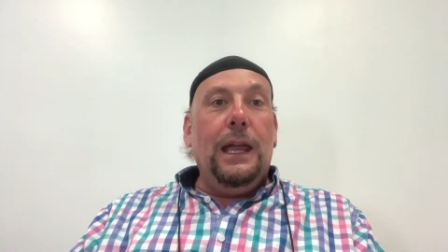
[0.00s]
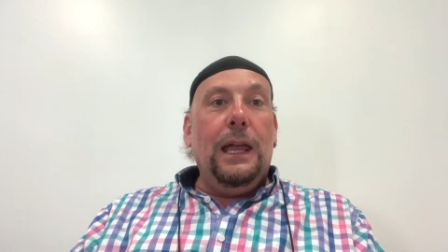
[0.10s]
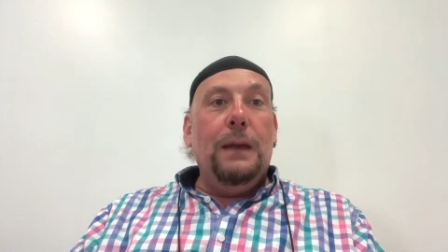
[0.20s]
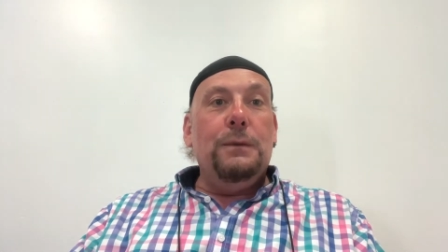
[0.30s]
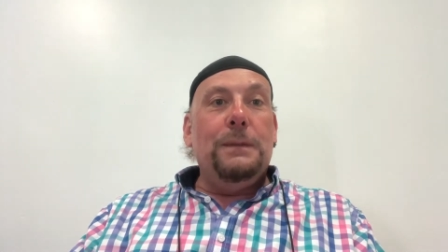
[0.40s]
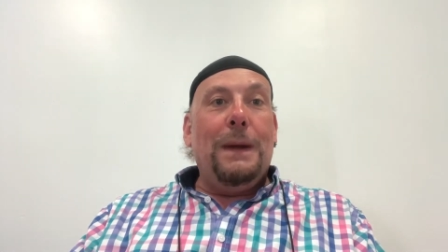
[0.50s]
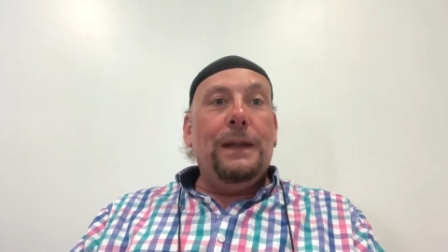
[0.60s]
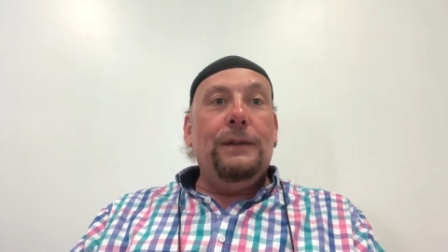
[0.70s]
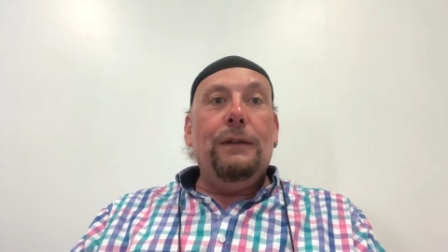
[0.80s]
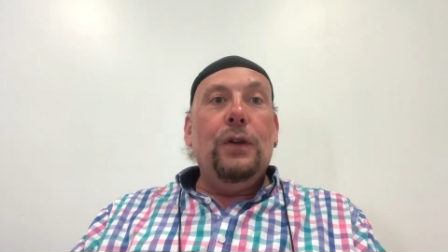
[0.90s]
it was a band
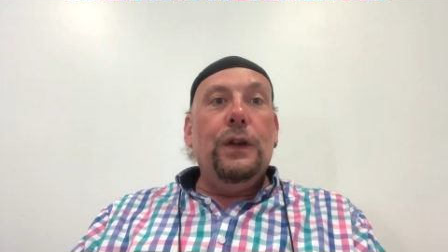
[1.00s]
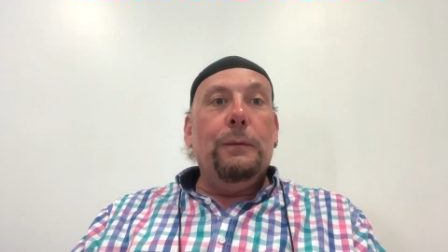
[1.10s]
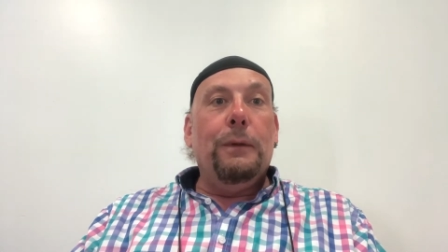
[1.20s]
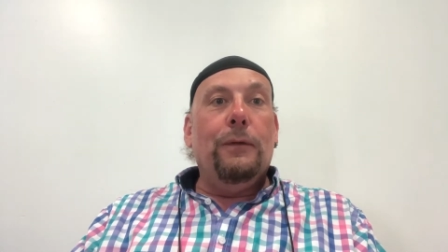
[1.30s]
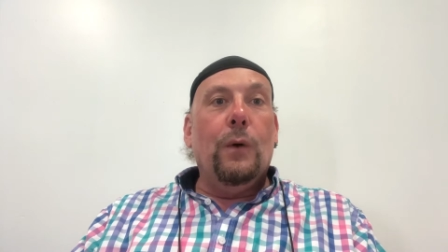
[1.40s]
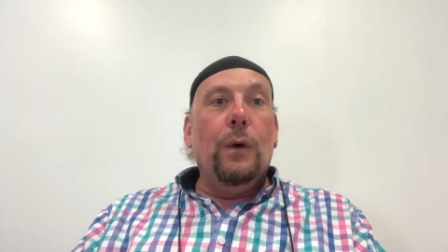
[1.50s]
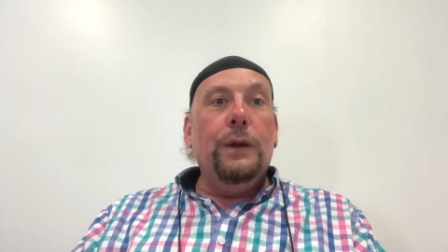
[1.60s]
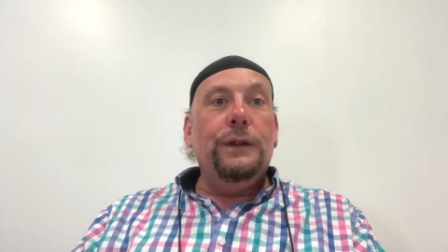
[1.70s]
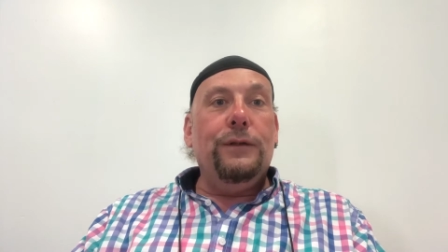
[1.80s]
I'd never heard of before, and it's a